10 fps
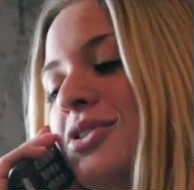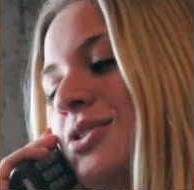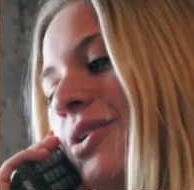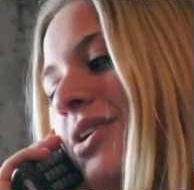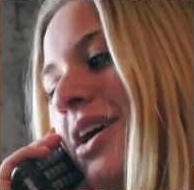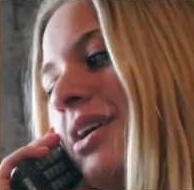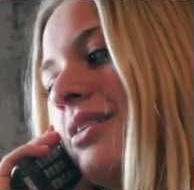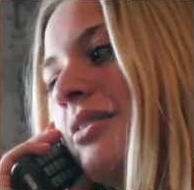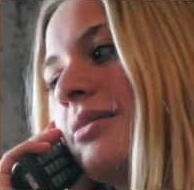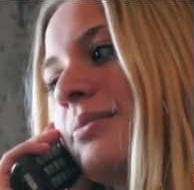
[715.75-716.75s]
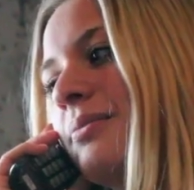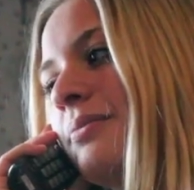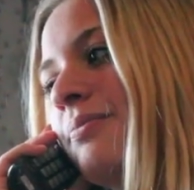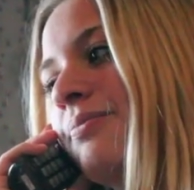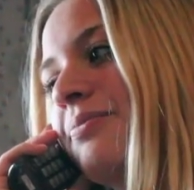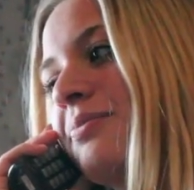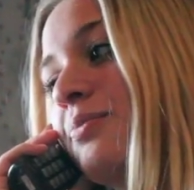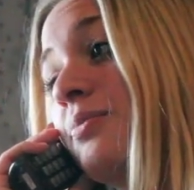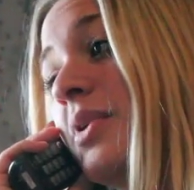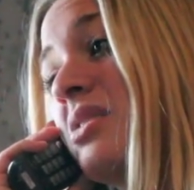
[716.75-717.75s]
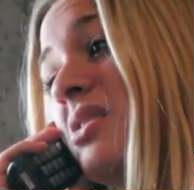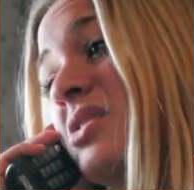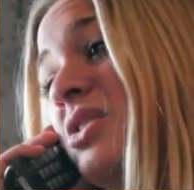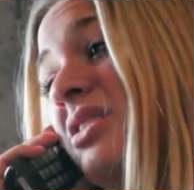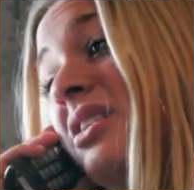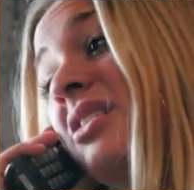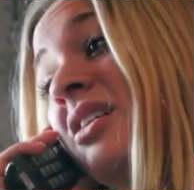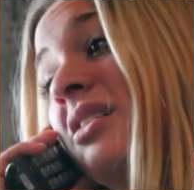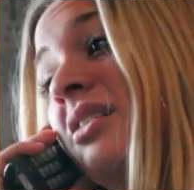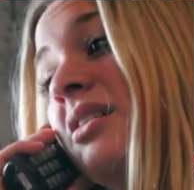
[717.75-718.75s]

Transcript: to do tonight. I'll talk to you later.